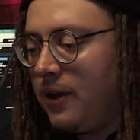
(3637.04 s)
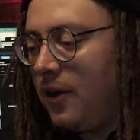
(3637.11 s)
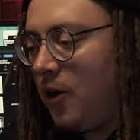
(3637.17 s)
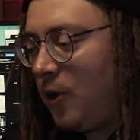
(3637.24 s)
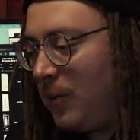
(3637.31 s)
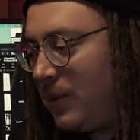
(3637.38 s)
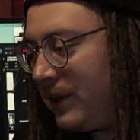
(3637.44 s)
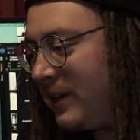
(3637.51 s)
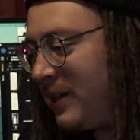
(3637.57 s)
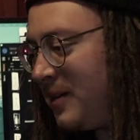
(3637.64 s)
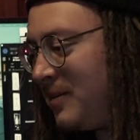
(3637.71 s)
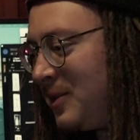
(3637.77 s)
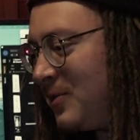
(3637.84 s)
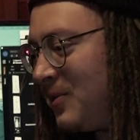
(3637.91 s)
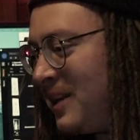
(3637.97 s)
Opening
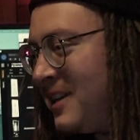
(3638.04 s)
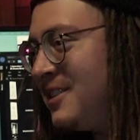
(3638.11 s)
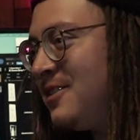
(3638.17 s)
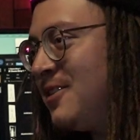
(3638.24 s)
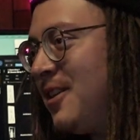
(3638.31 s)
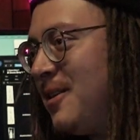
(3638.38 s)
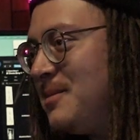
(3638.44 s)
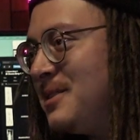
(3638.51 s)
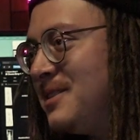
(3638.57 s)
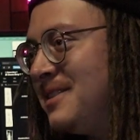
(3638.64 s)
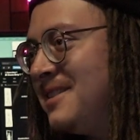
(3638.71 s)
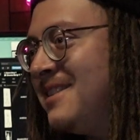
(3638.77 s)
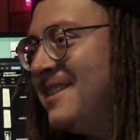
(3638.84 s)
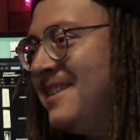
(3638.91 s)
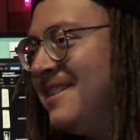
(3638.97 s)
up the rest stops
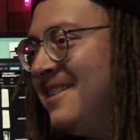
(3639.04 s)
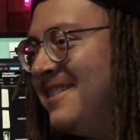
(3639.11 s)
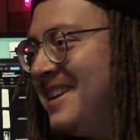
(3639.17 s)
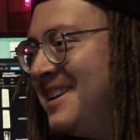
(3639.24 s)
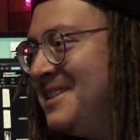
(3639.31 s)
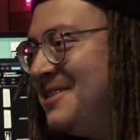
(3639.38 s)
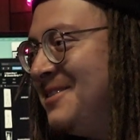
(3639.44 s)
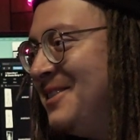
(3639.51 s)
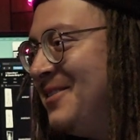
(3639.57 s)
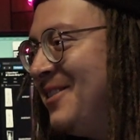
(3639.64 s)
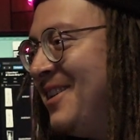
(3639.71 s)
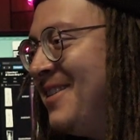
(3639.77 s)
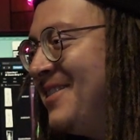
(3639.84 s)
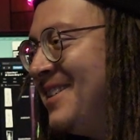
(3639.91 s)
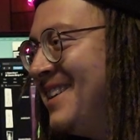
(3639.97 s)
on
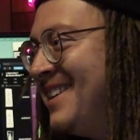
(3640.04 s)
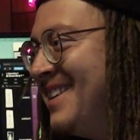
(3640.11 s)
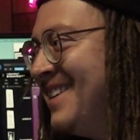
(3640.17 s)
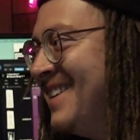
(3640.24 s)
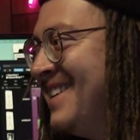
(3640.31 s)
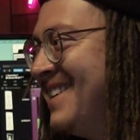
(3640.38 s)
I-25 again.